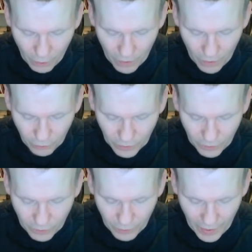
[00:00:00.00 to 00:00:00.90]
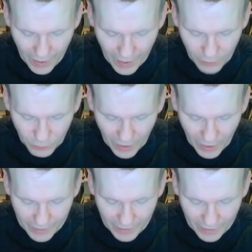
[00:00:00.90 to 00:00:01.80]
Wherefore lift up your hands which
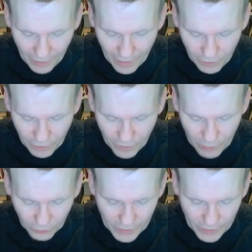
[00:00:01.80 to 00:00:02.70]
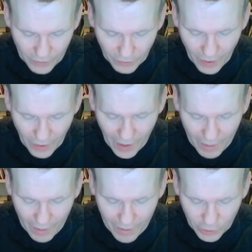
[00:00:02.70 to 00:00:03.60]
hang down and the feeble knees,
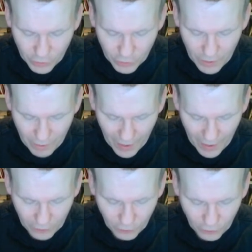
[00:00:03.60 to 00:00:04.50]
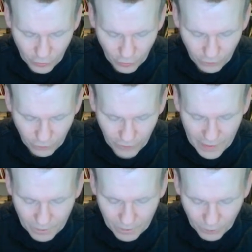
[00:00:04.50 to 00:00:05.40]
and make straight paths for your
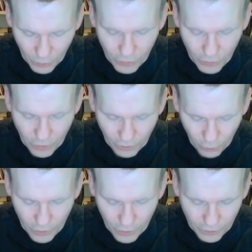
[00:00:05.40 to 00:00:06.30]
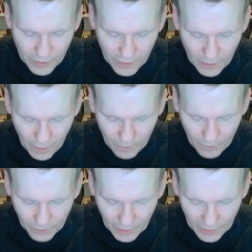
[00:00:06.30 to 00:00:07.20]
feet, with your for your feet,
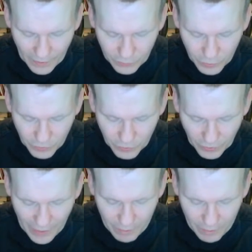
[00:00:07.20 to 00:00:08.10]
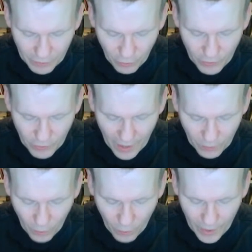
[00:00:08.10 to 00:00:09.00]
lest which is lame be turned out of
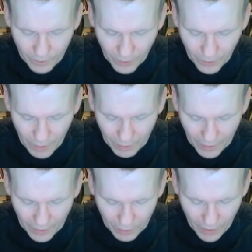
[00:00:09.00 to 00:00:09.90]
the way, but let it